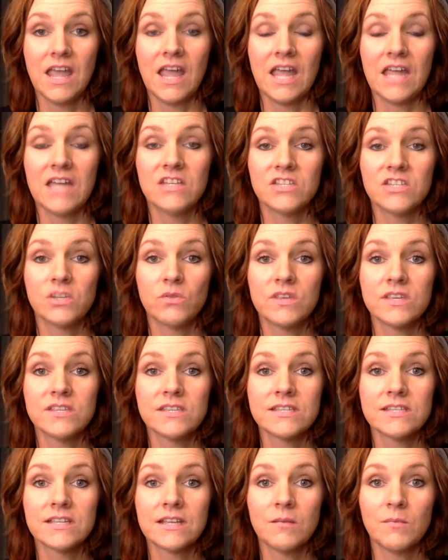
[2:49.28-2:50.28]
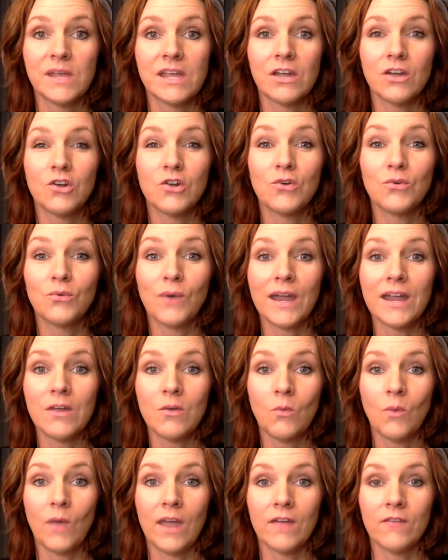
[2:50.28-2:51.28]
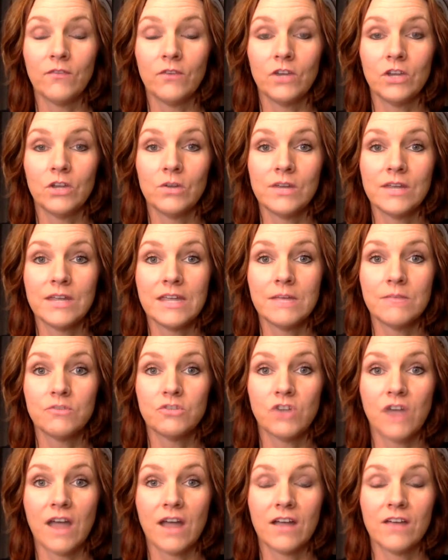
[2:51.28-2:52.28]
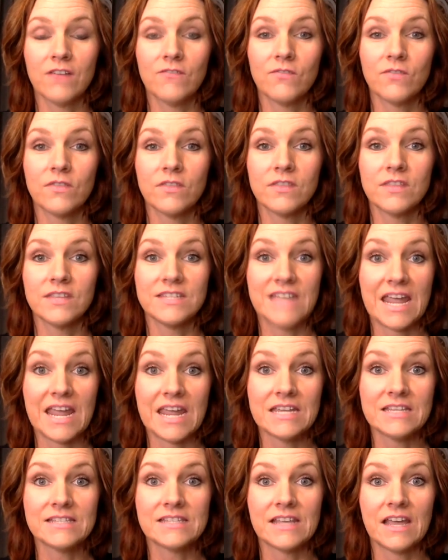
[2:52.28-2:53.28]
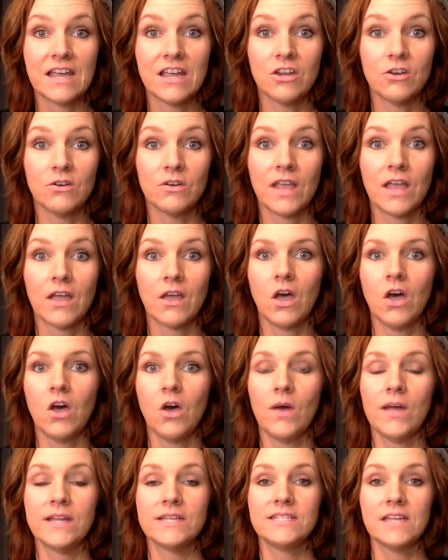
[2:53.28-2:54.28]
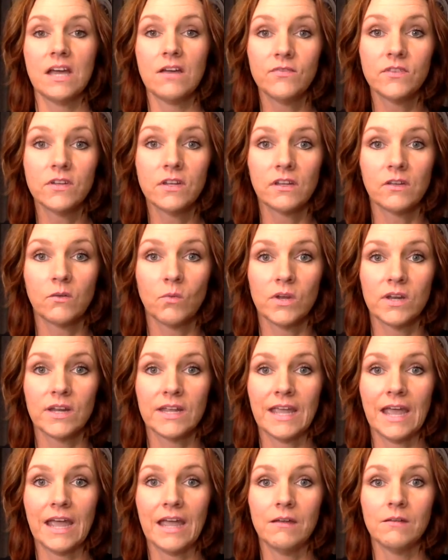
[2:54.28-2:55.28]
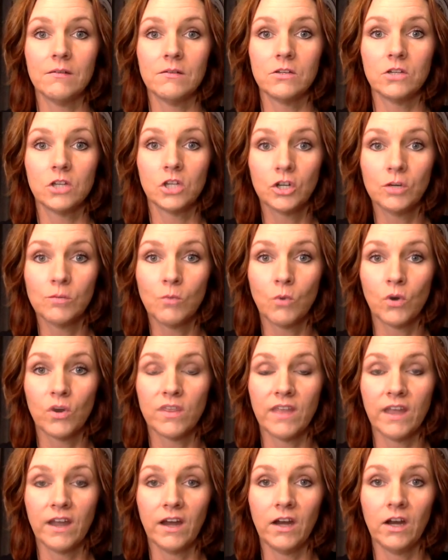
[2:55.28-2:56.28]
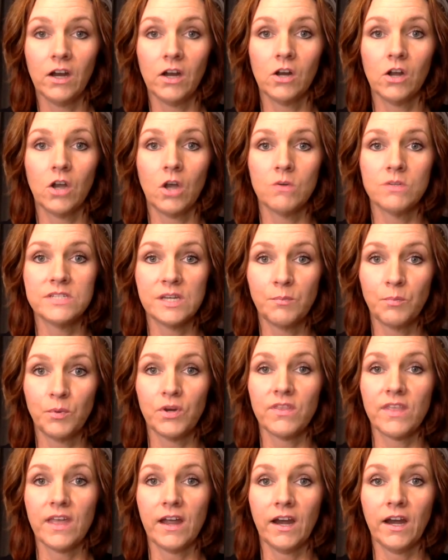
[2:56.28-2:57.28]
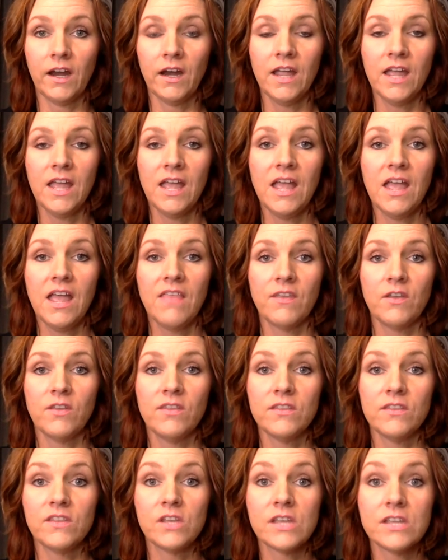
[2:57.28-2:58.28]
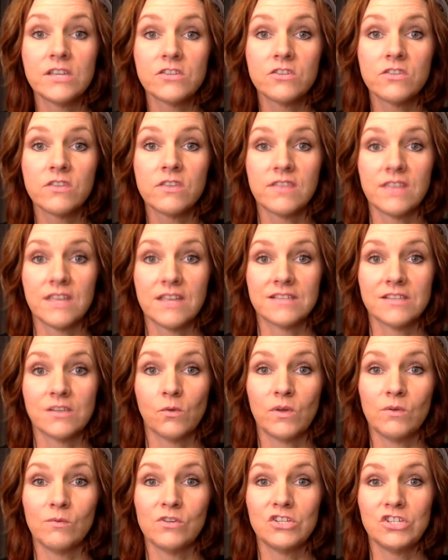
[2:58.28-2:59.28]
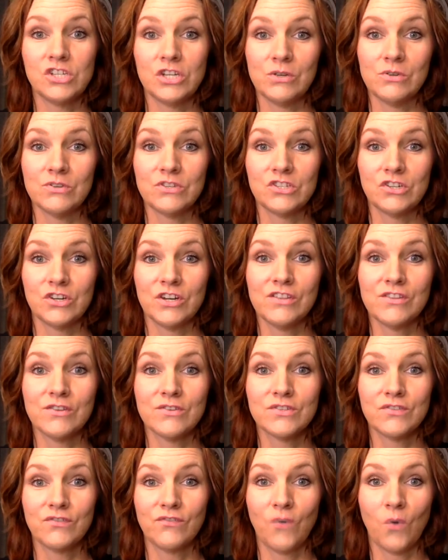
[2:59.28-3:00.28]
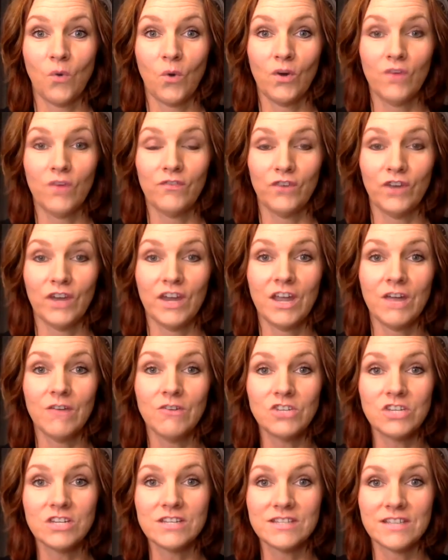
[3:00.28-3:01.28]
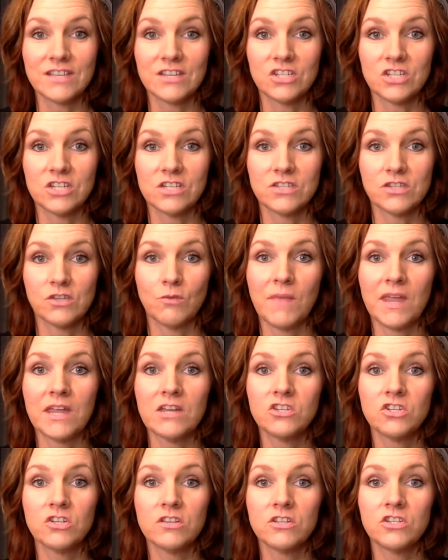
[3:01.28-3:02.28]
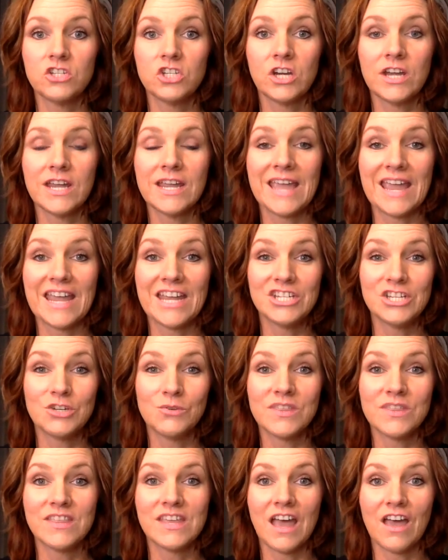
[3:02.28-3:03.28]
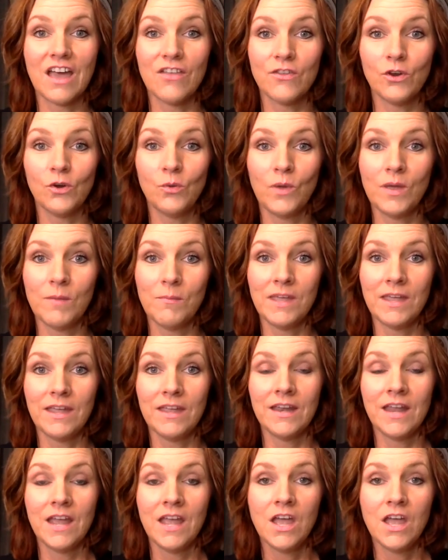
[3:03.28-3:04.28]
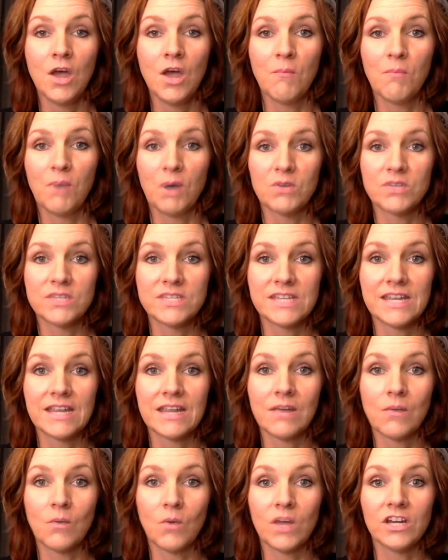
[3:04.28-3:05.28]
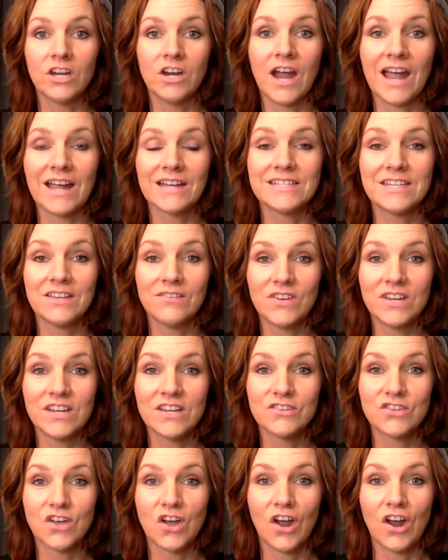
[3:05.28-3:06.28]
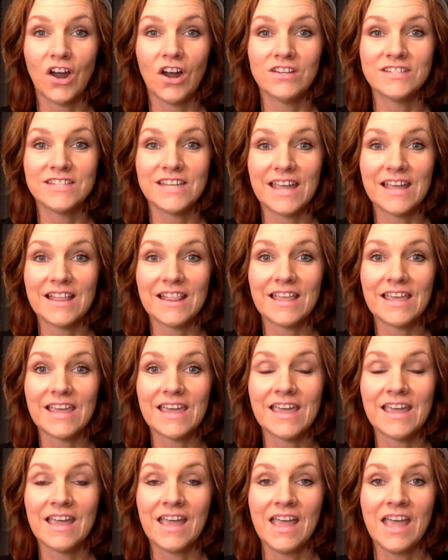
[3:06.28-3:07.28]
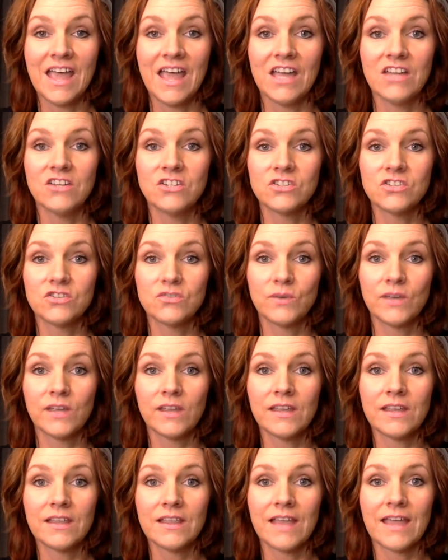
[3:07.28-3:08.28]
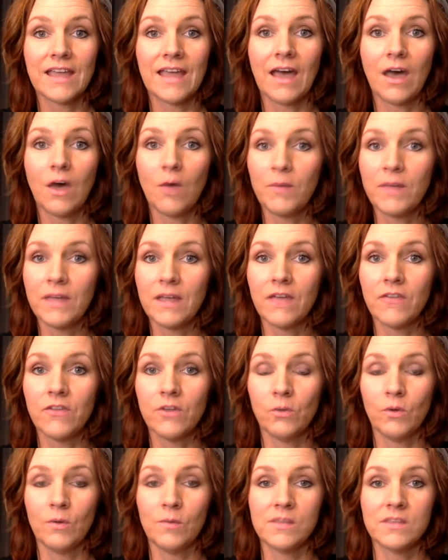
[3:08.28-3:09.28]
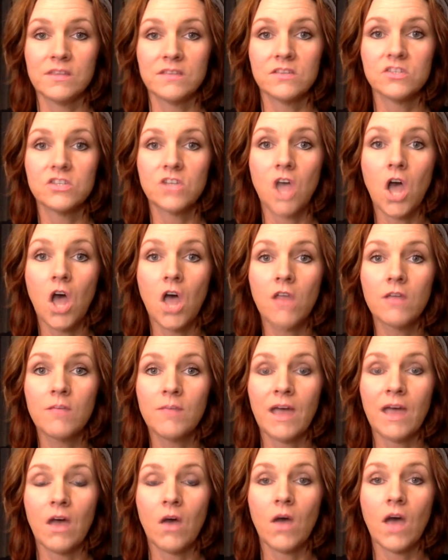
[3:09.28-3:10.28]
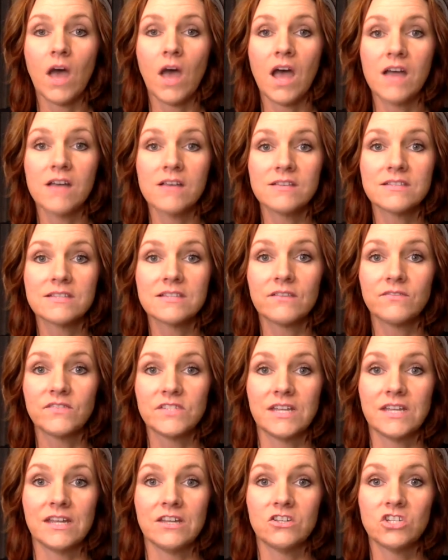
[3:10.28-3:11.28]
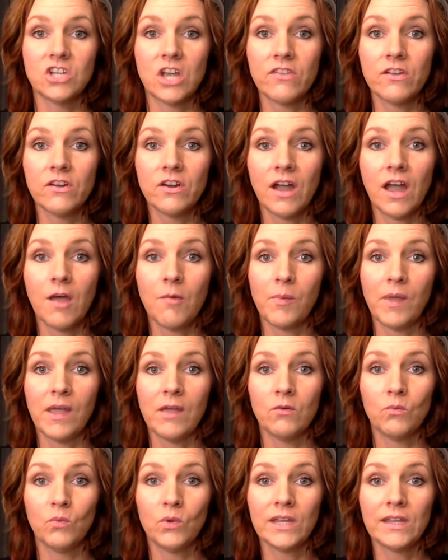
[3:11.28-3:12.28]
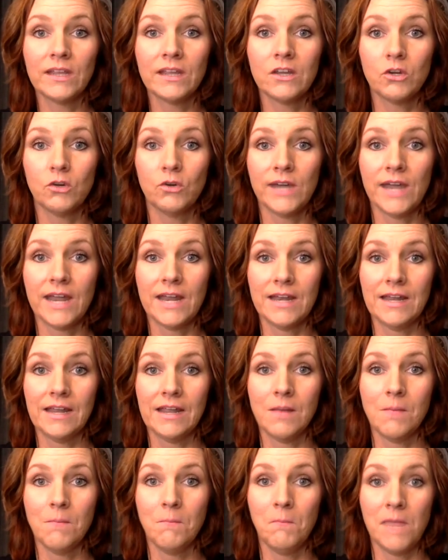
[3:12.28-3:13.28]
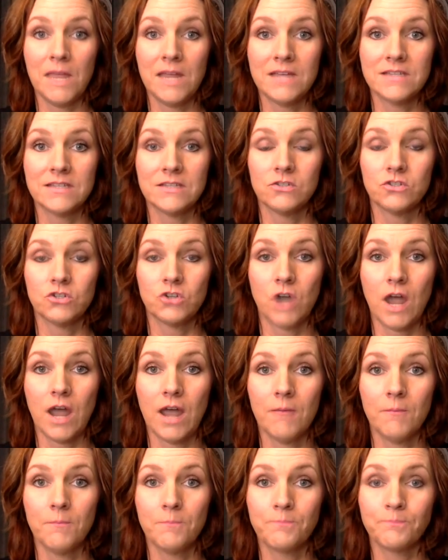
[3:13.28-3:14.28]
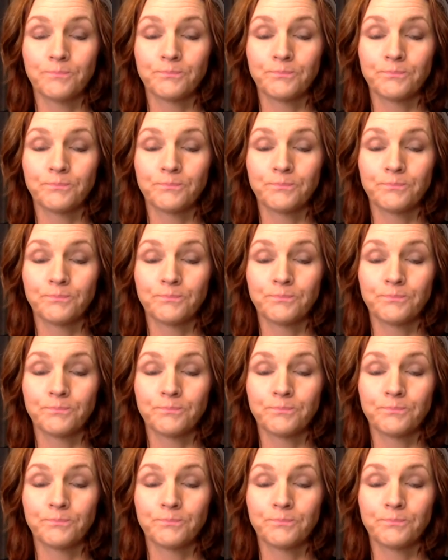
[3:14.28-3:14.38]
And so this is going to be a great way for you to keep track of the days that you're like, oh, I definitely want to learn more there or go deeper there. Then these are the things that we would use during those 4 free coaching sessions. So make sure that you're engaging with the other women, posting what your activities are daily, and just really like helping other women. This is all about us lifting each other up and really creating an amazing tribe.